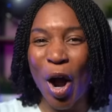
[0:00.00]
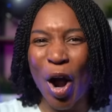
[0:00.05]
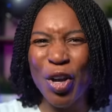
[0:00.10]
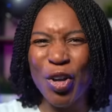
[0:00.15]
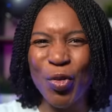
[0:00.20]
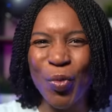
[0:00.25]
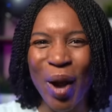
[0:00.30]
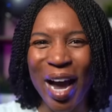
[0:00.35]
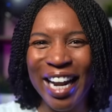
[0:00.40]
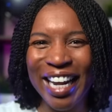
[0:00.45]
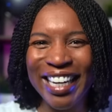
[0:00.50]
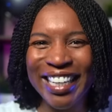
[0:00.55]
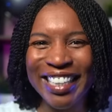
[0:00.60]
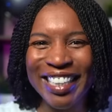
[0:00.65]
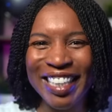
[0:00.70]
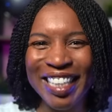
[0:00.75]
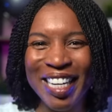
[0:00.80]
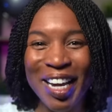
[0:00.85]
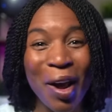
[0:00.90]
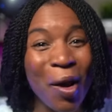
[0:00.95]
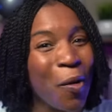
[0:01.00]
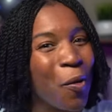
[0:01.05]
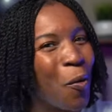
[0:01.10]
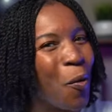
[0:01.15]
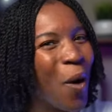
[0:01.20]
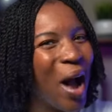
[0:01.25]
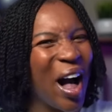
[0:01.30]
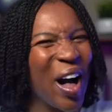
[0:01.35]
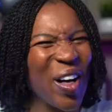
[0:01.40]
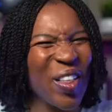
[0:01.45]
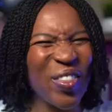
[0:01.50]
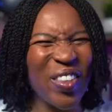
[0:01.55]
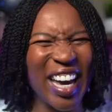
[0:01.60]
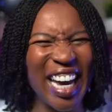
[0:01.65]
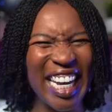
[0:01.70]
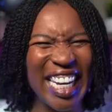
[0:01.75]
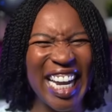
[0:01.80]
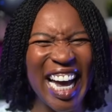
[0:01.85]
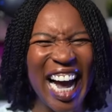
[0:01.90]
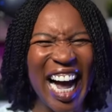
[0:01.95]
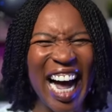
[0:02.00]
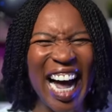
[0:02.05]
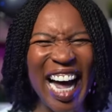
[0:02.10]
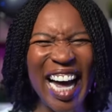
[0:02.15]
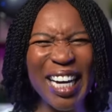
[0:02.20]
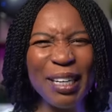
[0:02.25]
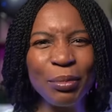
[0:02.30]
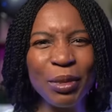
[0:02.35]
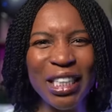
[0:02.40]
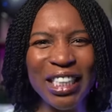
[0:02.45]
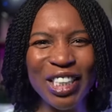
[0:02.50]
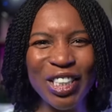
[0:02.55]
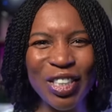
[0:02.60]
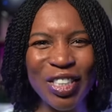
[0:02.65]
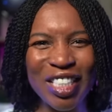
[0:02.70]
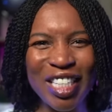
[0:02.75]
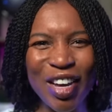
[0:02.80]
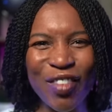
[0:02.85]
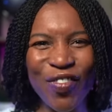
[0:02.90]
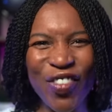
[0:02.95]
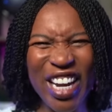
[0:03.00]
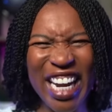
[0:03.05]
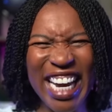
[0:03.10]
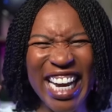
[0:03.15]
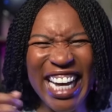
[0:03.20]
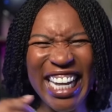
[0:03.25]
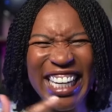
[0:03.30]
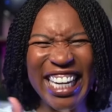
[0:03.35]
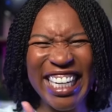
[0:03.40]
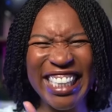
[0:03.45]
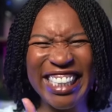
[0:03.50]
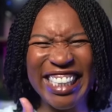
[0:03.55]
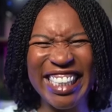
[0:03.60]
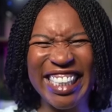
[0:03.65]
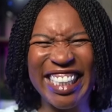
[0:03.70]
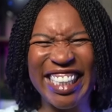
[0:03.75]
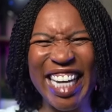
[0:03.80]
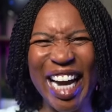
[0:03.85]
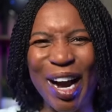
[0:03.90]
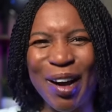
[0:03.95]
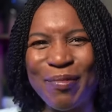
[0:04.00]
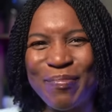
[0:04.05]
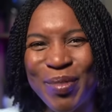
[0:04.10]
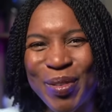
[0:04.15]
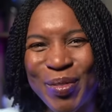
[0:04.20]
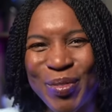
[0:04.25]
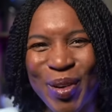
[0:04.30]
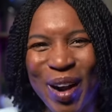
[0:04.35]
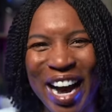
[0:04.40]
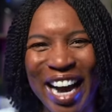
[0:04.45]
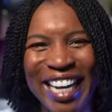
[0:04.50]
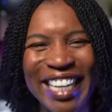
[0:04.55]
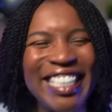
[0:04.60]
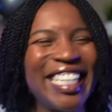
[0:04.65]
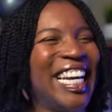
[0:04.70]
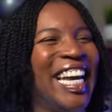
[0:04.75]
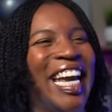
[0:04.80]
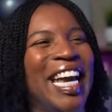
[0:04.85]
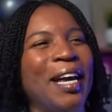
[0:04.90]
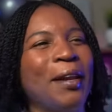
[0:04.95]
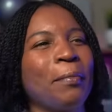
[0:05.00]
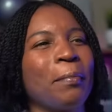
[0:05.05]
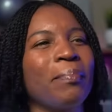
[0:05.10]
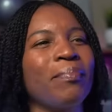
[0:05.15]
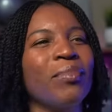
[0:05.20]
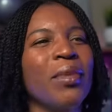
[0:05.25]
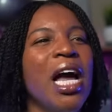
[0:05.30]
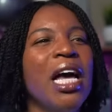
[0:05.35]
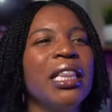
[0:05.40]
Are you ready? Well then, I'm teacher Tiffani. Let's jump right in.